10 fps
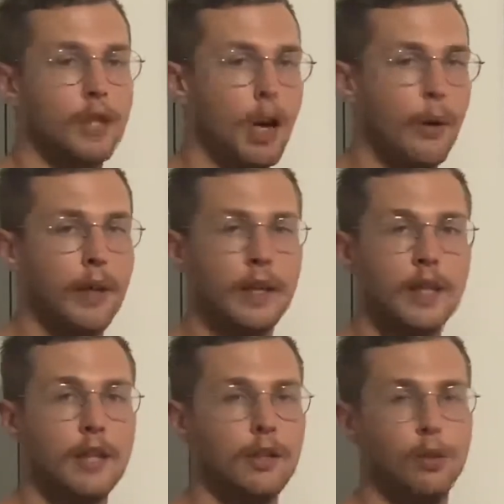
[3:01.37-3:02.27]
going,
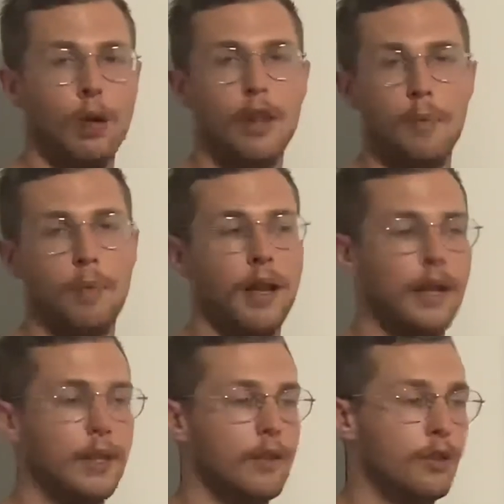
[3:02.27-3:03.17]
to other
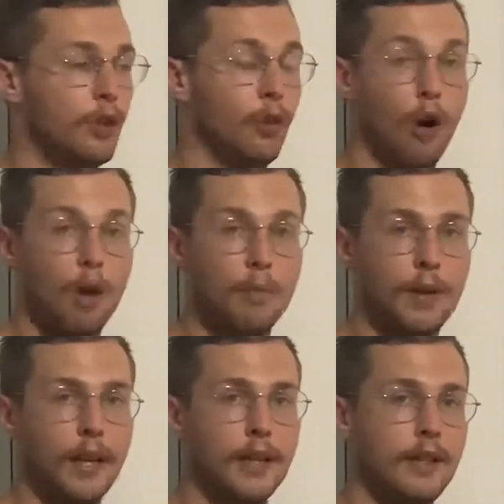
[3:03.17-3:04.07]
players, to your own
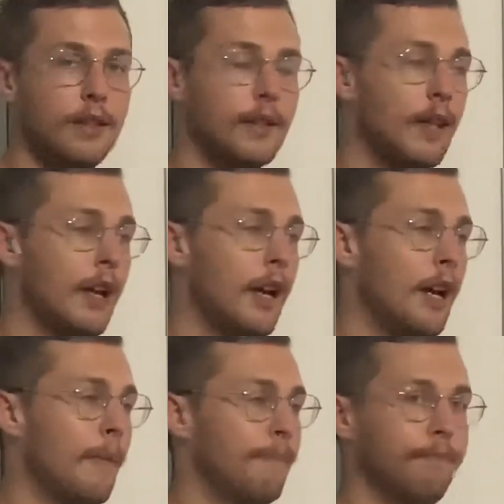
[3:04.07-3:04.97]
players,
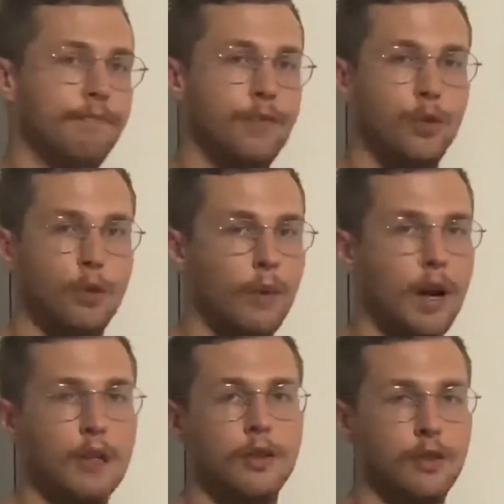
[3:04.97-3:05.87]
to the
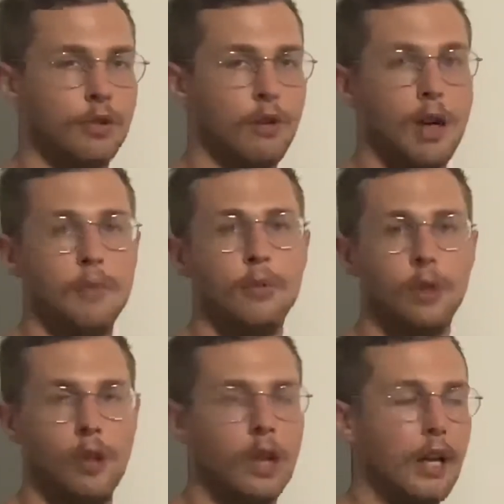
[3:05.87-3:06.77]
ruck, to the scrum, to the
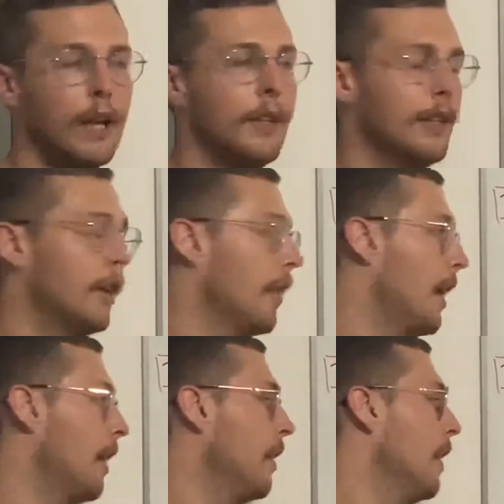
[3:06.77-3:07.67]
lineup, anything like
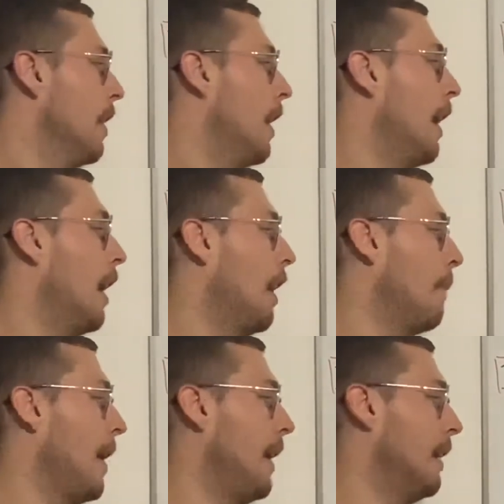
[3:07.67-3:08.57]
that.
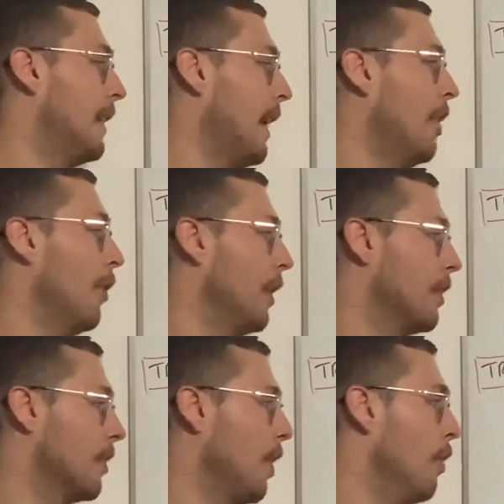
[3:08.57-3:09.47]
And chaotic,
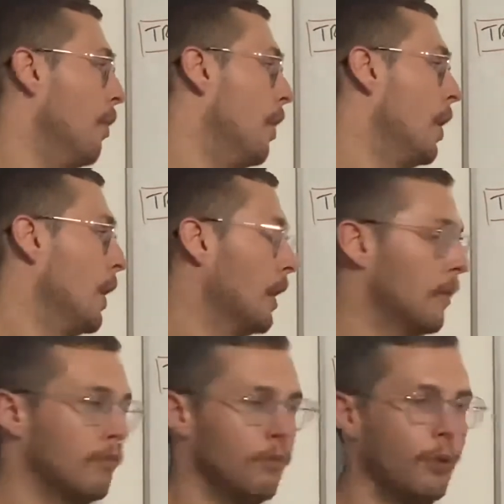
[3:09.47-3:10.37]
so
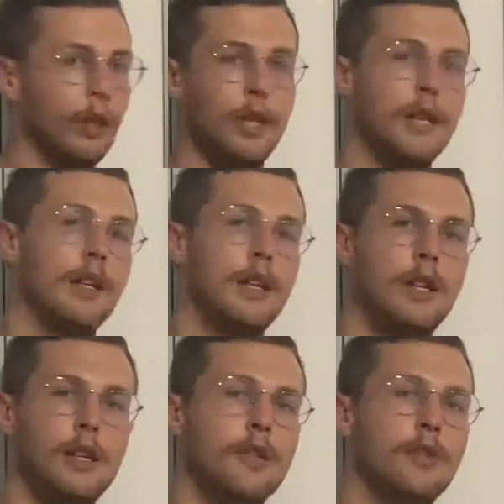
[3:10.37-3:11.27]
really
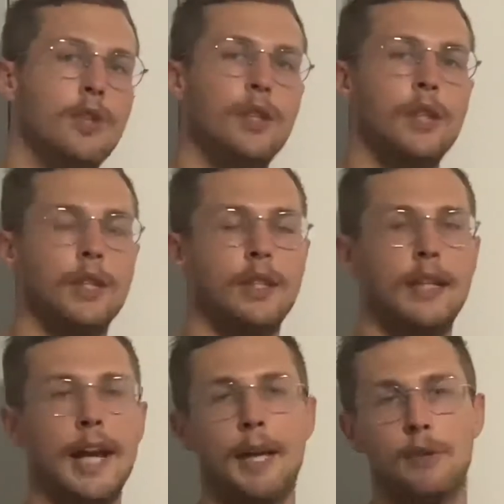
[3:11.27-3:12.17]
introducing it to
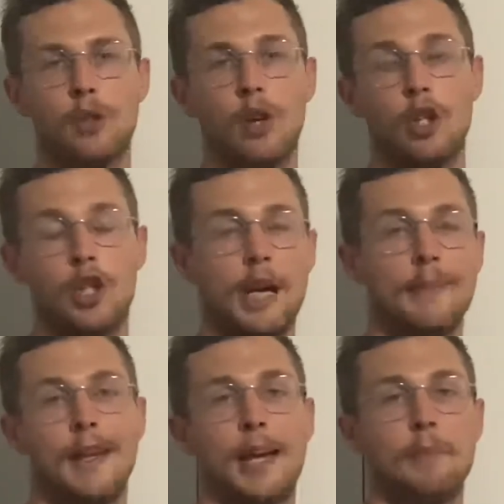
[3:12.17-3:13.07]
games, try and
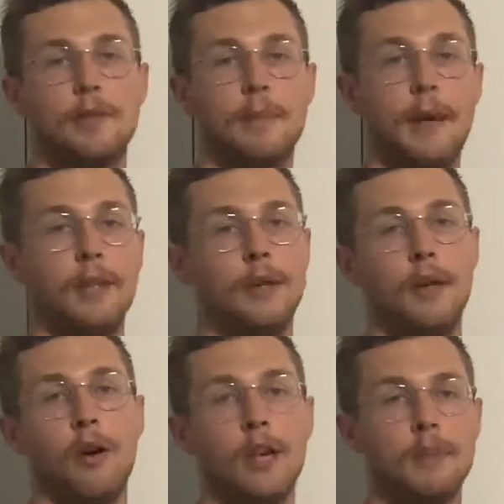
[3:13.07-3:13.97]
shape games to make you
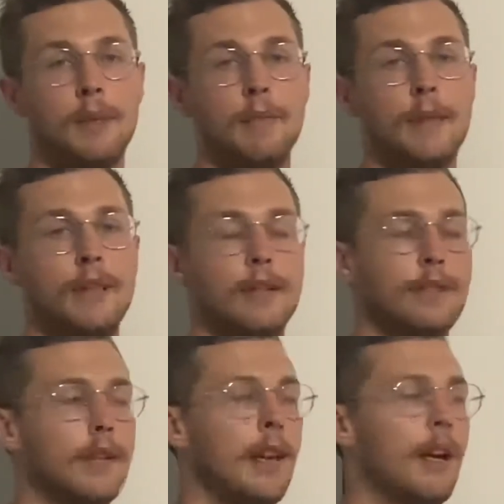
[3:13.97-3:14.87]
hit high speed meters.